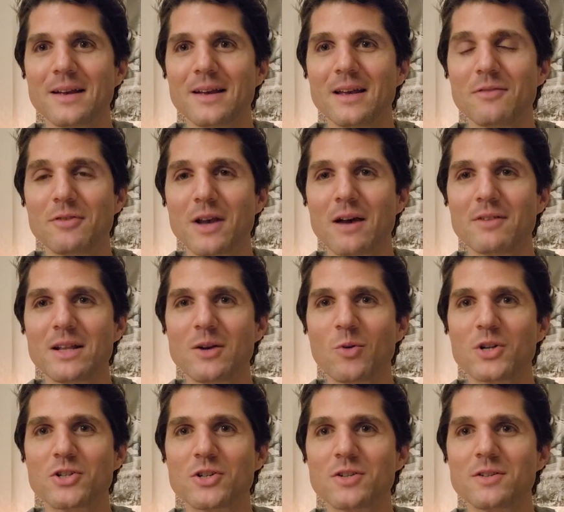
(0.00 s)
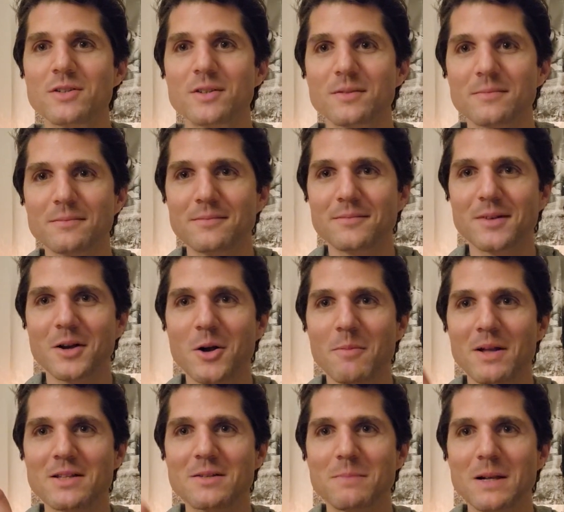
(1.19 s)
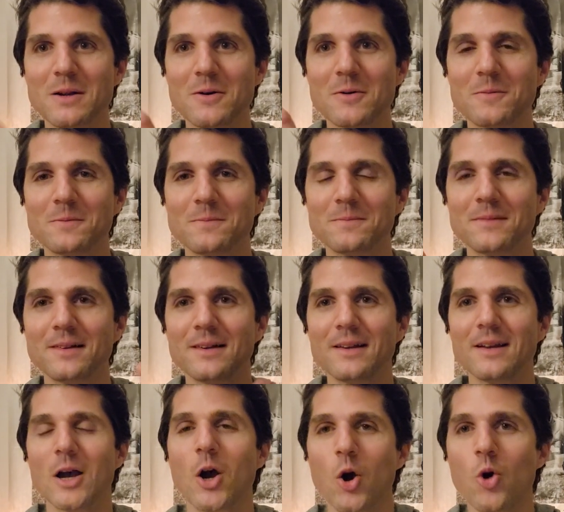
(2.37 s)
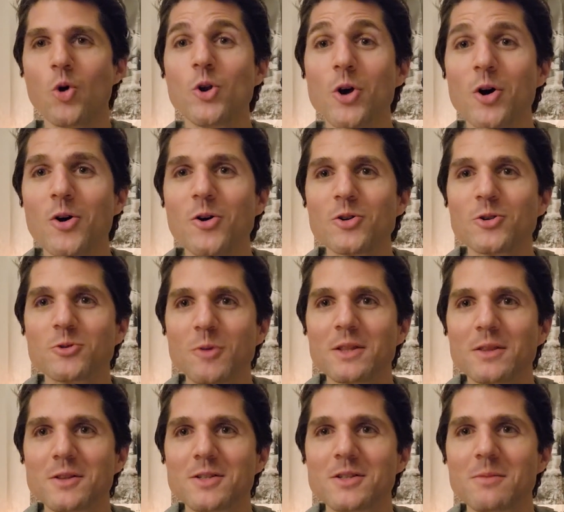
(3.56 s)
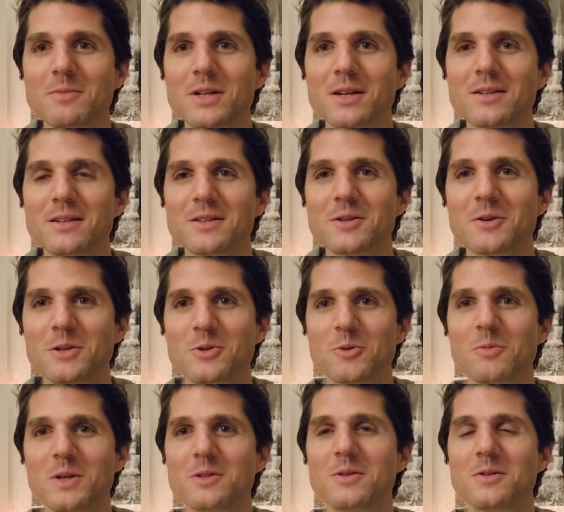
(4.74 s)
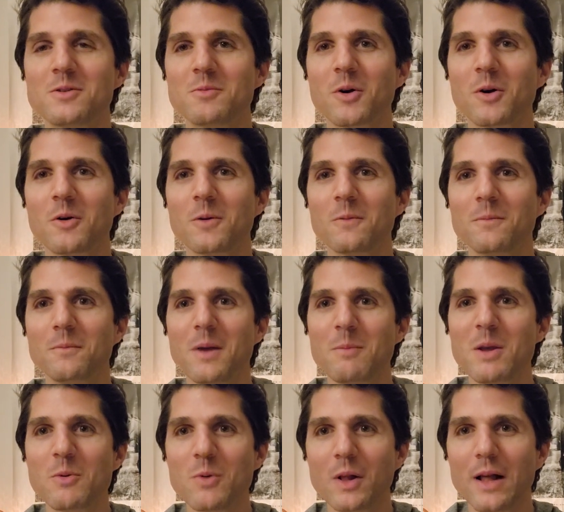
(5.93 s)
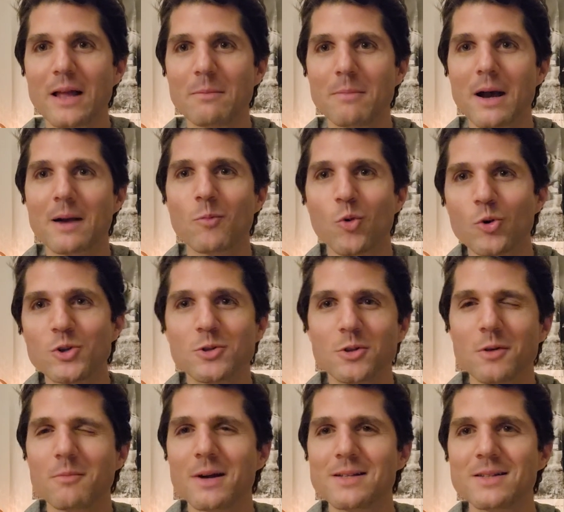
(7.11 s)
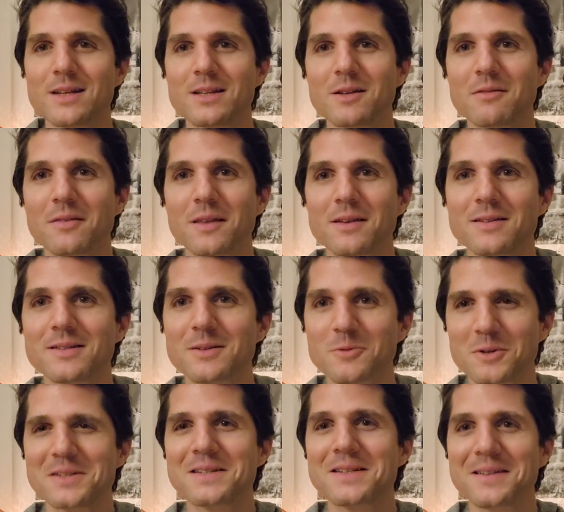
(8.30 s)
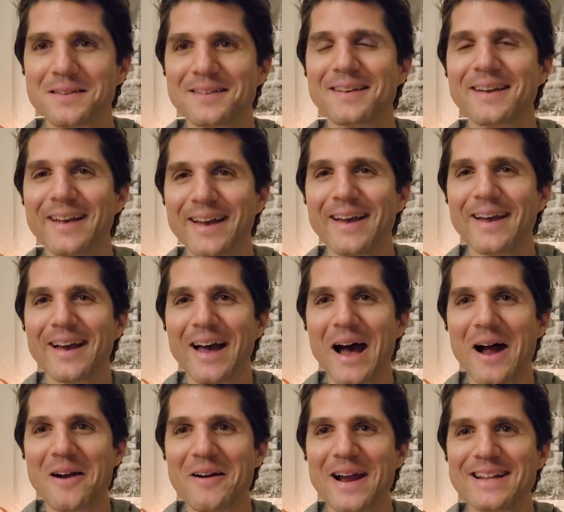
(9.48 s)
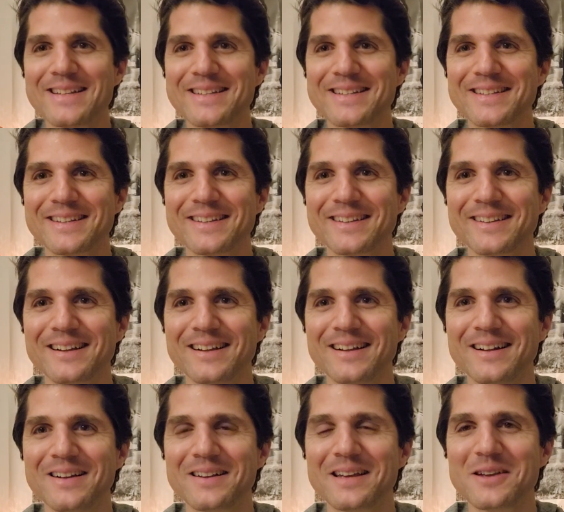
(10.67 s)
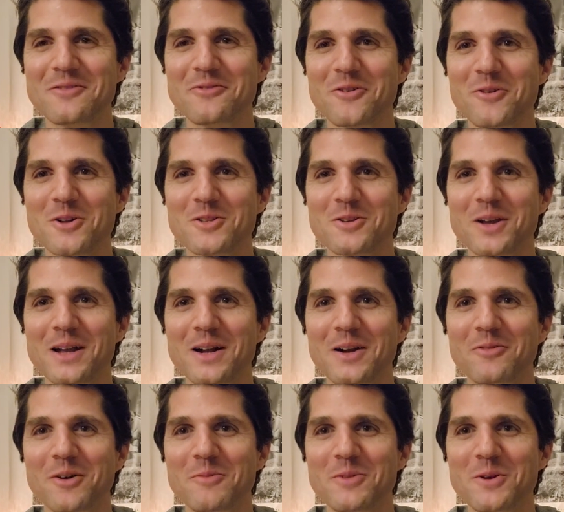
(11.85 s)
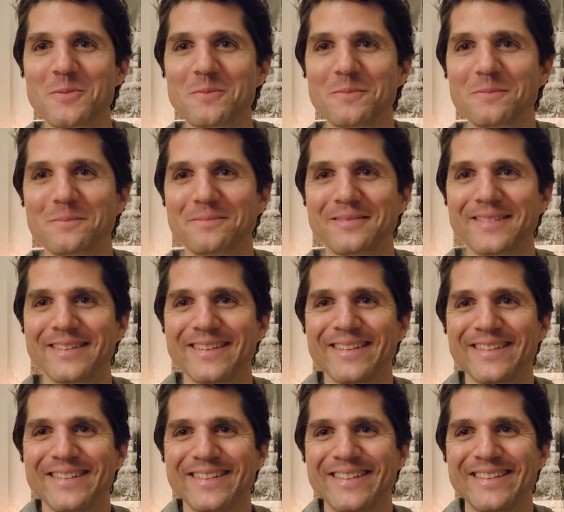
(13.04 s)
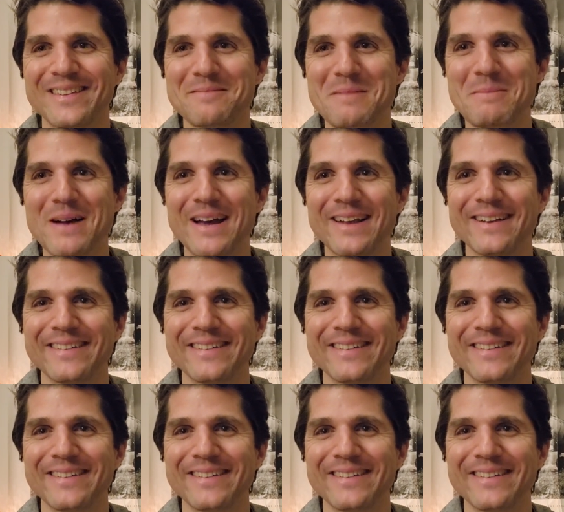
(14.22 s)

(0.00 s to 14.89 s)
If you have any questions, comments below. Who knows what the subject is going to be tomorrow? Maybe we'll head back more into the mindset of things. We'll see. All right. Looking forward to hearing from you. Bye-bye.